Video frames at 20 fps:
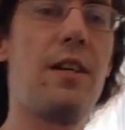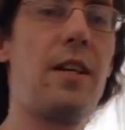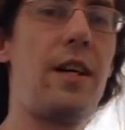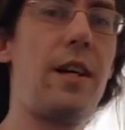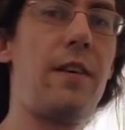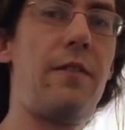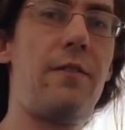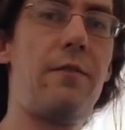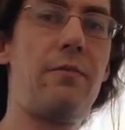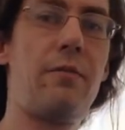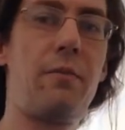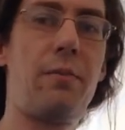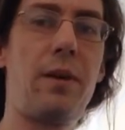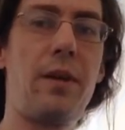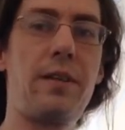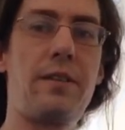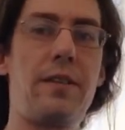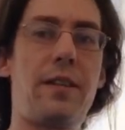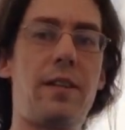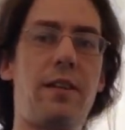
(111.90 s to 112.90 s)
if you're
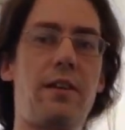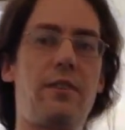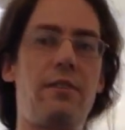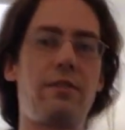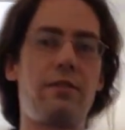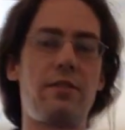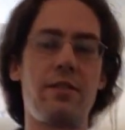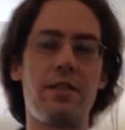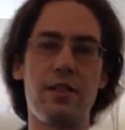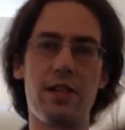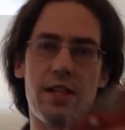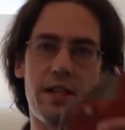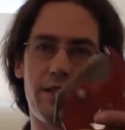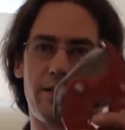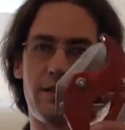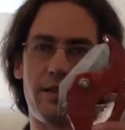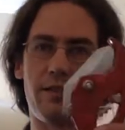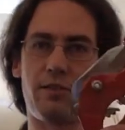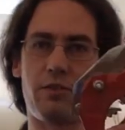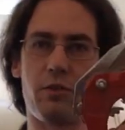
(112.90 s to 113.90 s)
replacing those, is
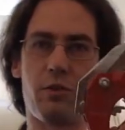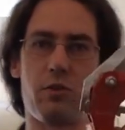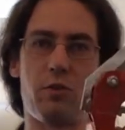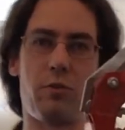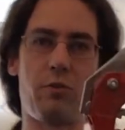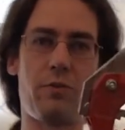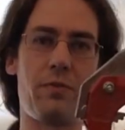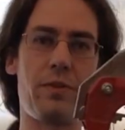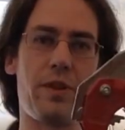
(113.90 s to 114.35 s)
this tool.